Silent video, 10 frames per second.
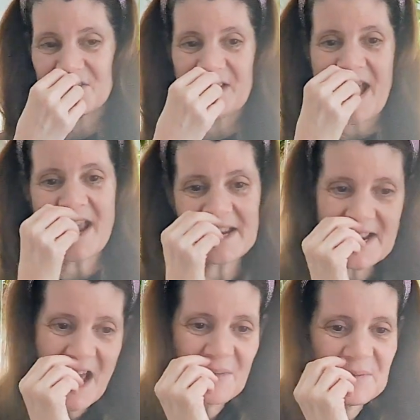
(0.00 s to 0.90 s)
and you're hanging
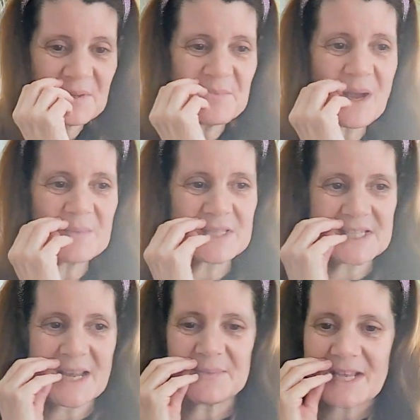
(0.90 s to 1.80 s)
out with your mum and
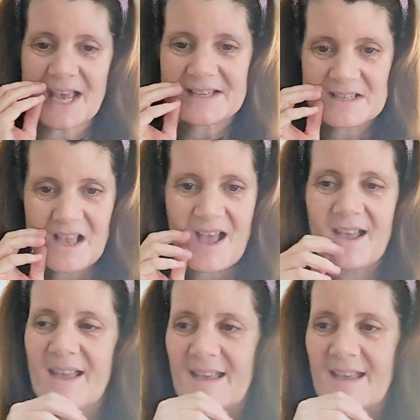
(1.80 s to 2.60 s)
stepdad, it's like,